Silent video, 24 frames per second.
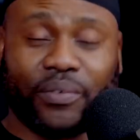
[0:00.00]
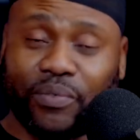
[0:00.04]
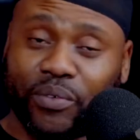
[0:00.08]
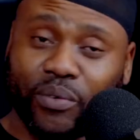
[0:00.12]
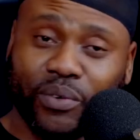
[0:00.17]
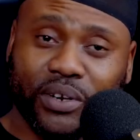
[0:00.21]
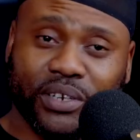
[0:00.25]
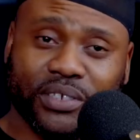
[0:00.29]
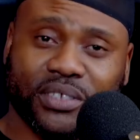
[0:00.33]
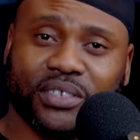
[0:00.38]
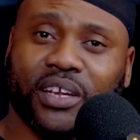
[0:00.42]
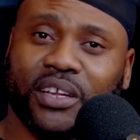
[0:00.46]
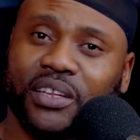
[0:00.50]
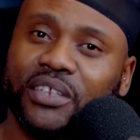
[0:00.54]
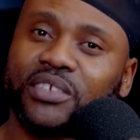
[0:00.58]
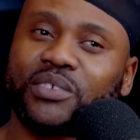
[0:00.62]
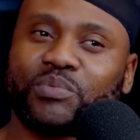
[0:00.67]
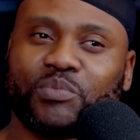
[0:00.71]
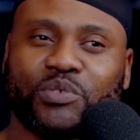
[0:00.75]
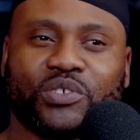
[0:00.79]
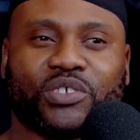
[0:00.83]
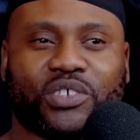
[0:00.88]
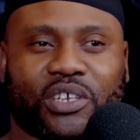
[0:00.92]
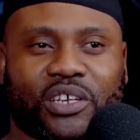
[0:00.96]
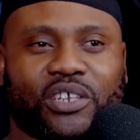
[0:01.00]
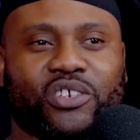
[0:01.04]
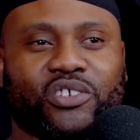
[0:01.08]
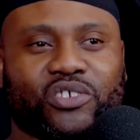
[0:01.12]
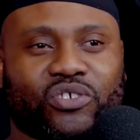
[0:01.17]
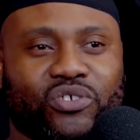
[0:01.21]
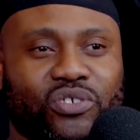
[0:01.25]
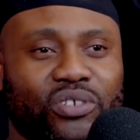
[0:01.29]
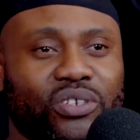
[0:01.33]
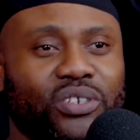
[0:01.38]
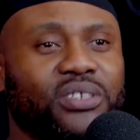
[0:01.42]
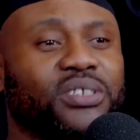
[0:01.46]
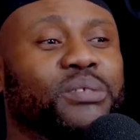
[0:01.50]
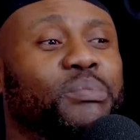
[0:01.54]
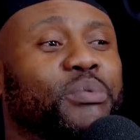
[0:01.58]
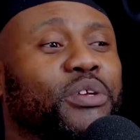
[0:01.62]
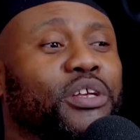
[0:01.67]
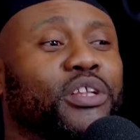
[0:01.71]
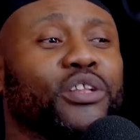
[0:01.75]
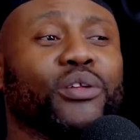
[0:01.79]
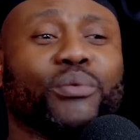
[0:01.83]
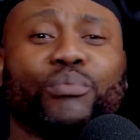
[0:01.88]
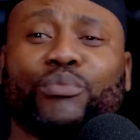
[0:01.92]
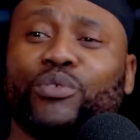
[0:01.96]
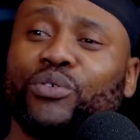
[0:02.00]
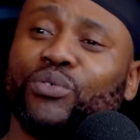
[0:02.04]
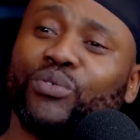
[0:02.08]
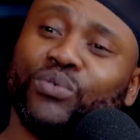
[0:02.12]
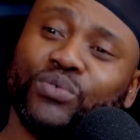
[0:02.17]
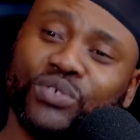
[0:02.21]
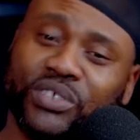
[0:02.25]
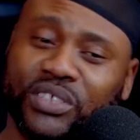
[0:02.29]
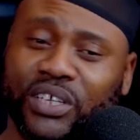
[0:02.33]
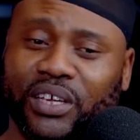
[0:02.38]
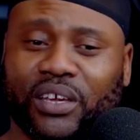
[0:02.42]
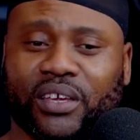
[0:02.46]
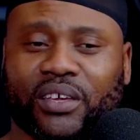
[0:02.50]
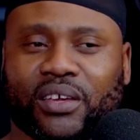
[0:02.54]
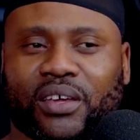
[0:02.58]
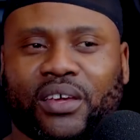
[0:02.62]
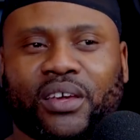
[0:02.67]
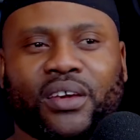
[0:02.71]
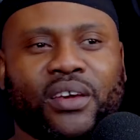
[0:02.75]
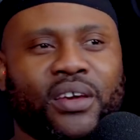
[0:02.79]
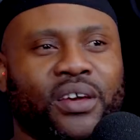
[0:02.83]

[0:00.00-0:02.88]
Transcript: If you want to stay in this music industry, you need to be in the music.